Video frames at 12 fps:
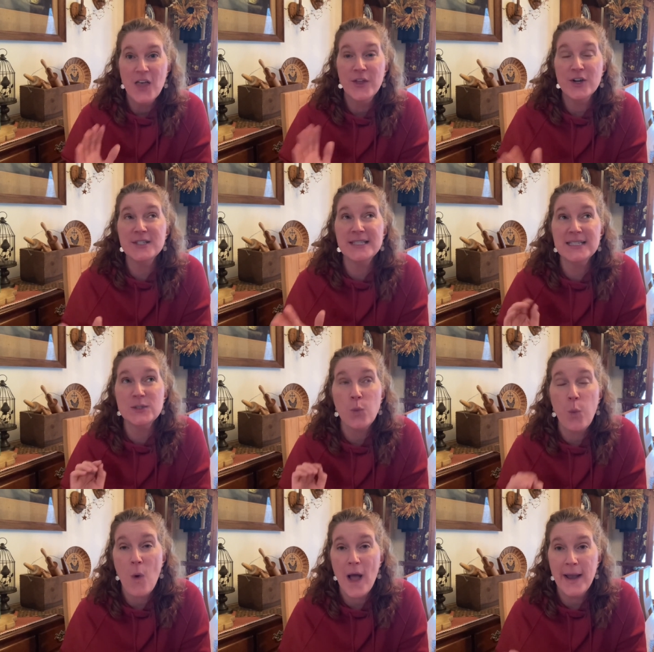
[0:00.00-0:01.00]
There's this
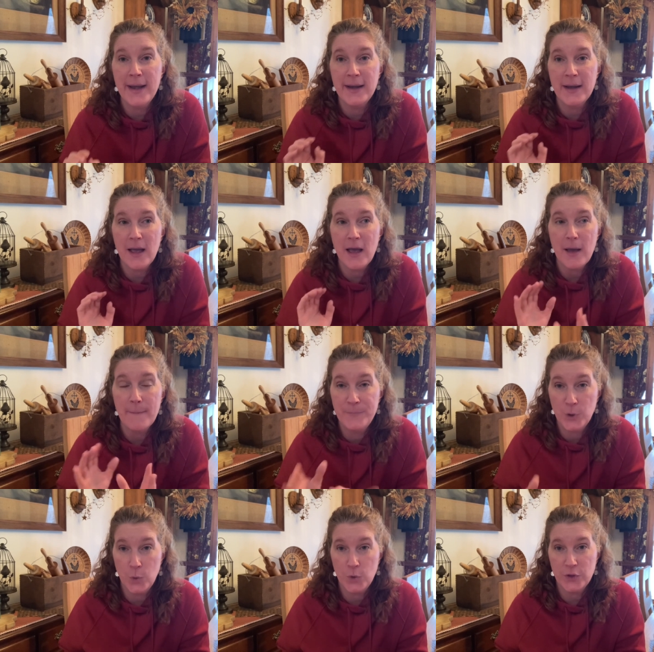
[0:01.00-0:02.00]
one
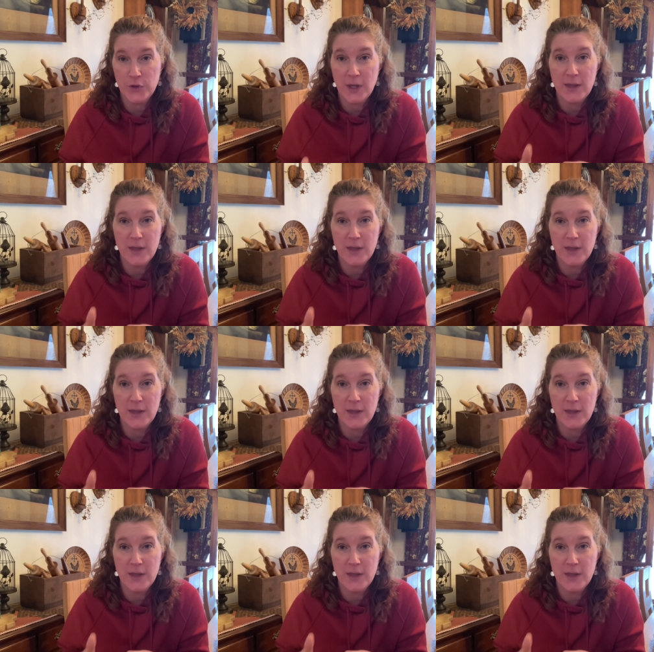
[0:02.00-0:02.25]
booth